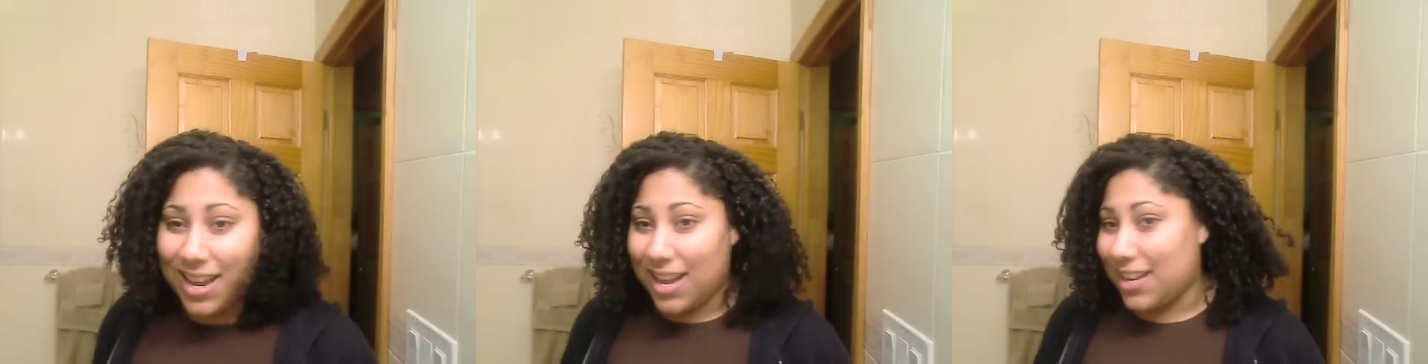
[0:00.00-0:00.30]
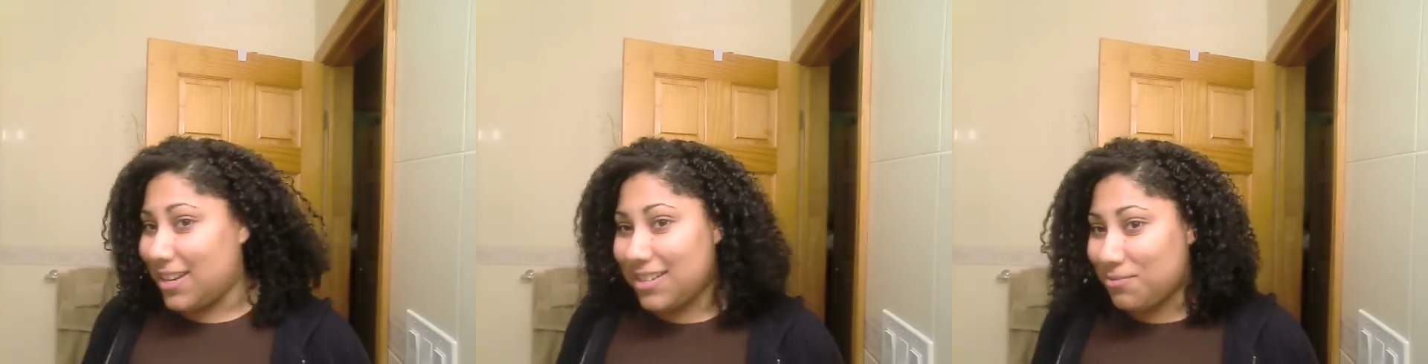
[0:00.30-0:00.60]
And
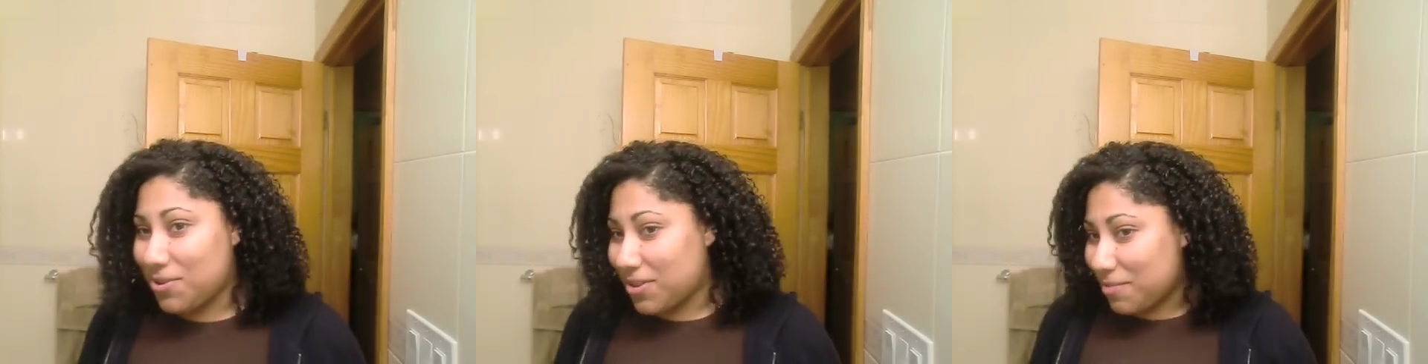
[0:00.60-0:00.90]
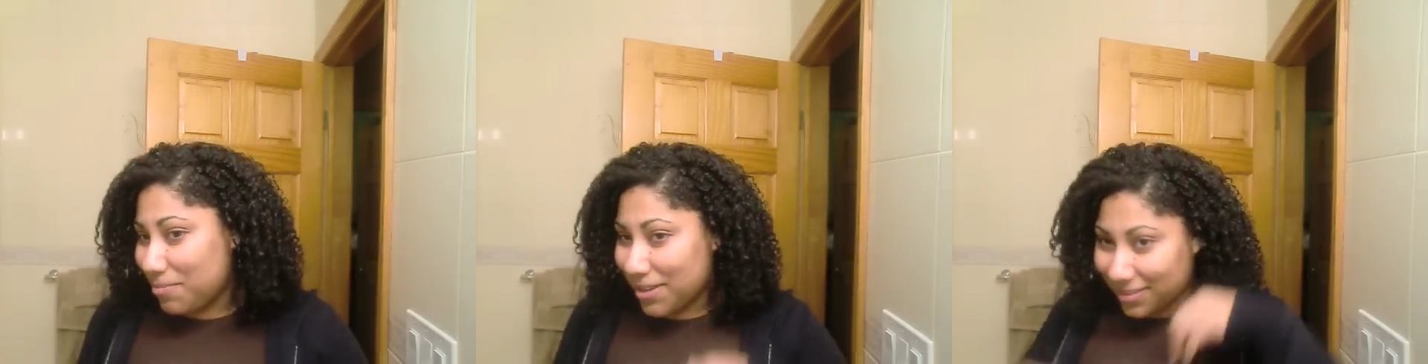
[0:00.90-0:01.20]
then just woke
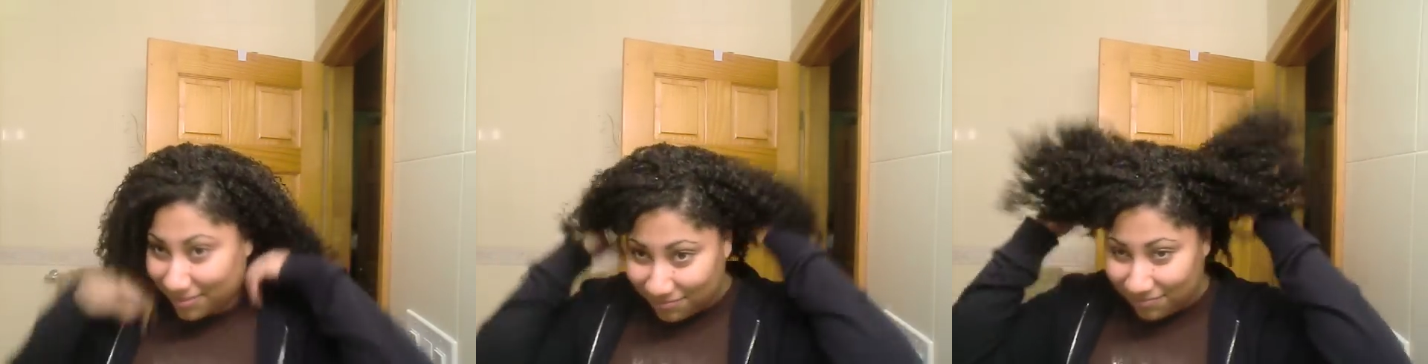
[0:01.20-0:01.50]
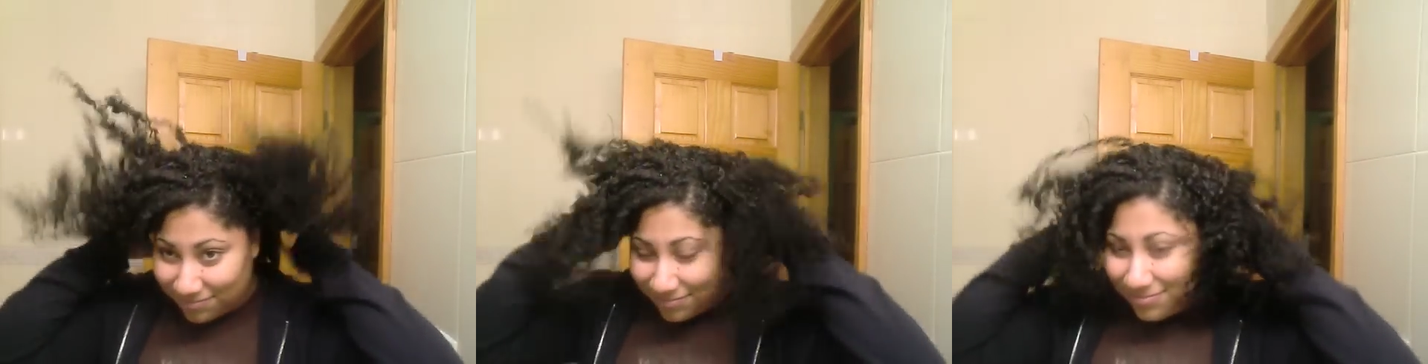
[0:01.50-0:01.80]
up and
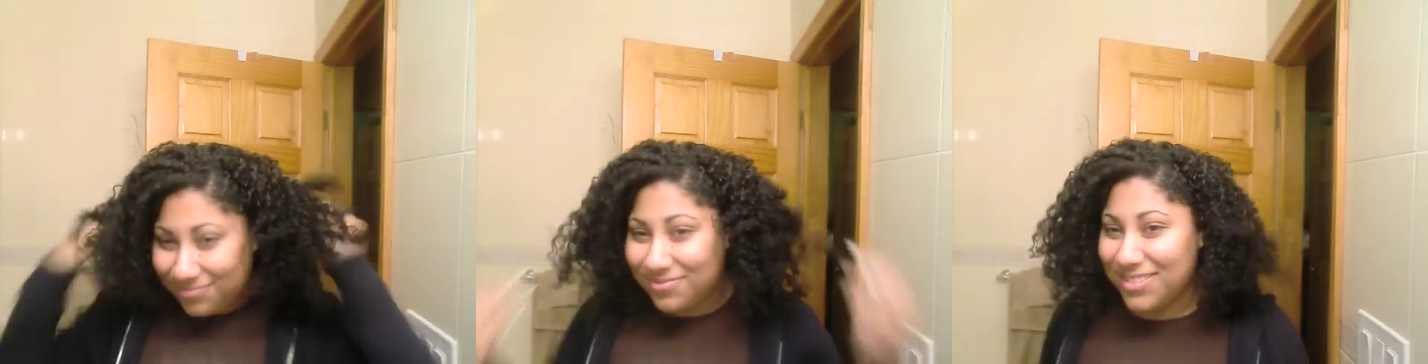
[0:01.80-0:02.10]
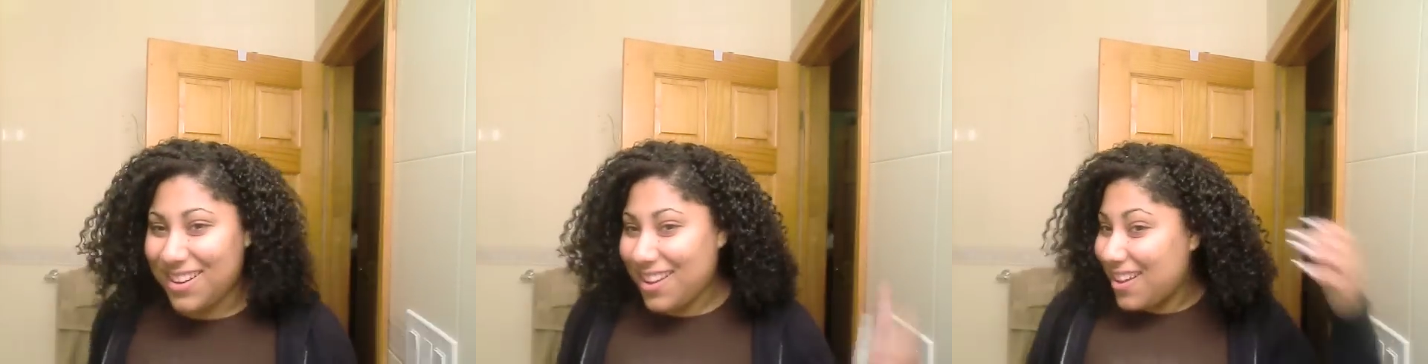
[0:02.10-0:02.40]

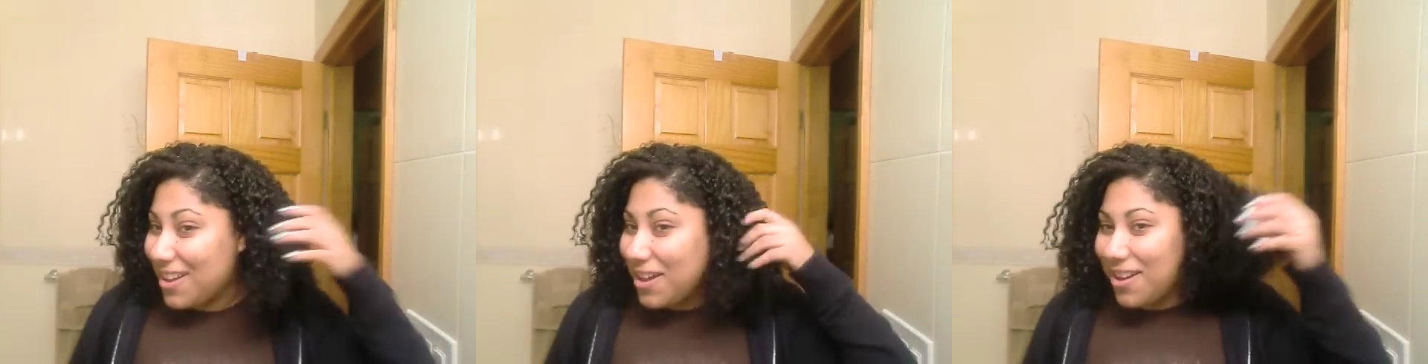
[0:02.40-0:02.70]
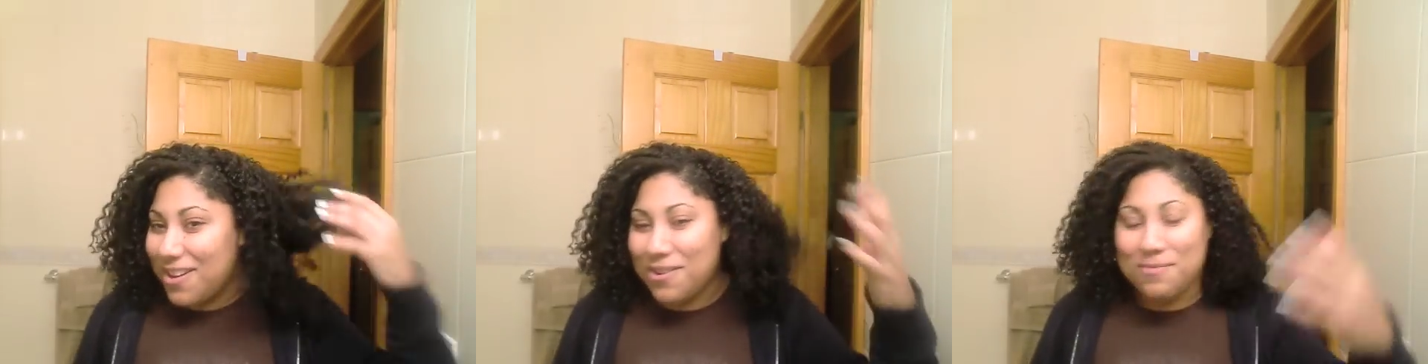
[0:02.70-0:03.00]

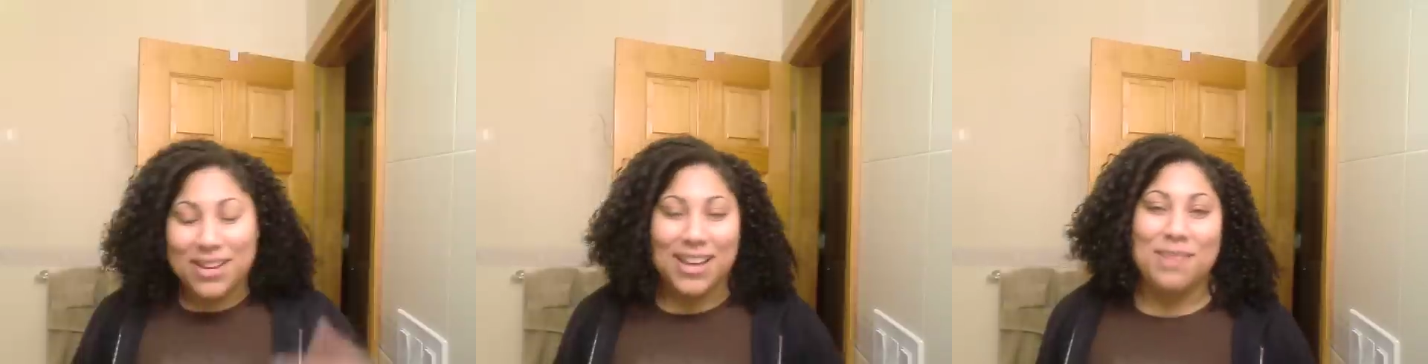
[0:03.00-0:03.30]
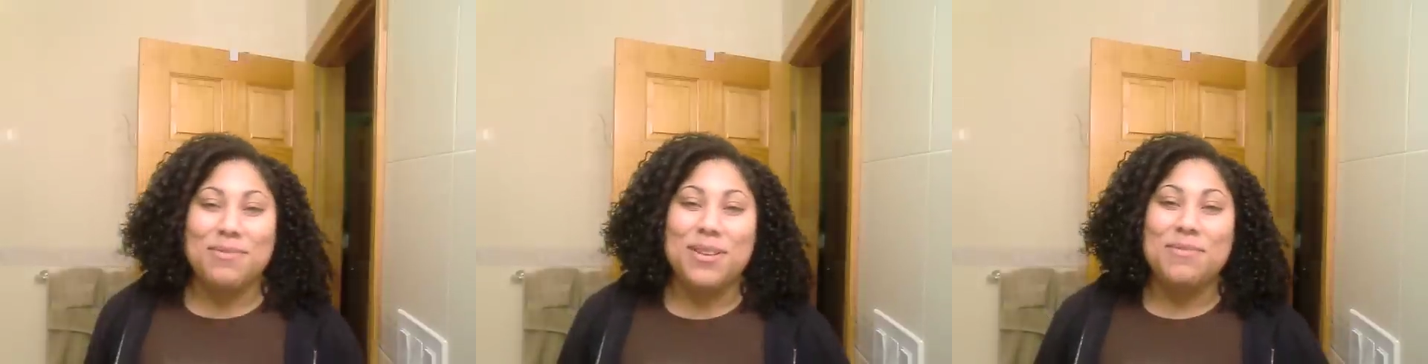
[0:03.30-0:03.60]
oh my
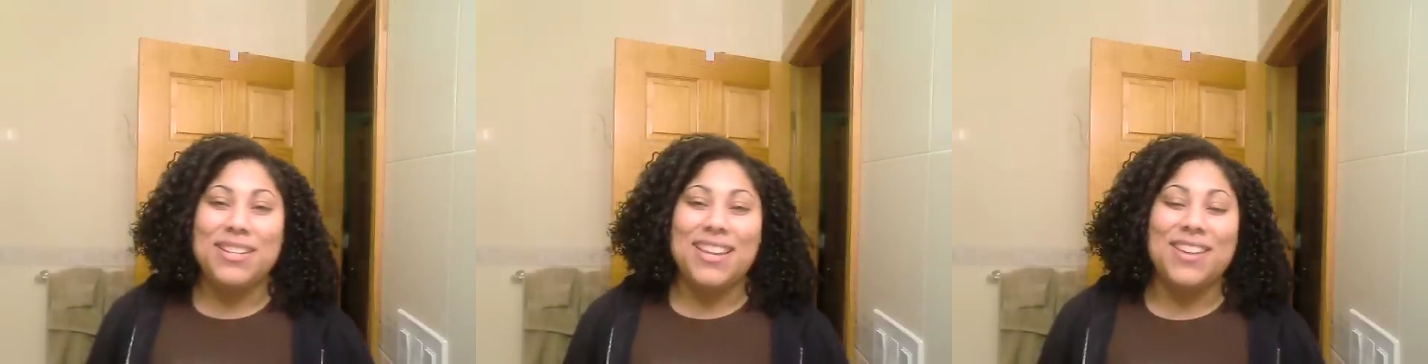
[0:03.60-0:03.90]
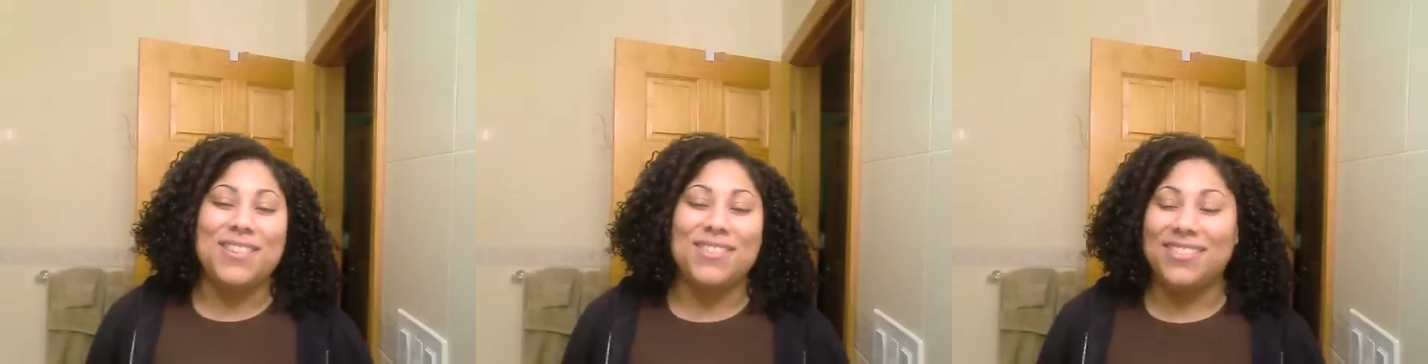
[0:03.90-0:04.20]
god, but let me tell
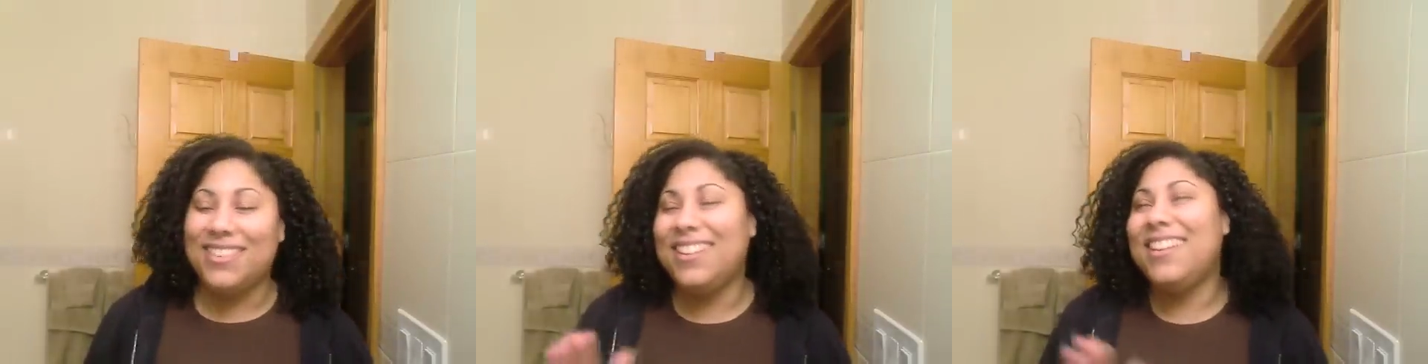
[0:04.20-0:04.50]
you,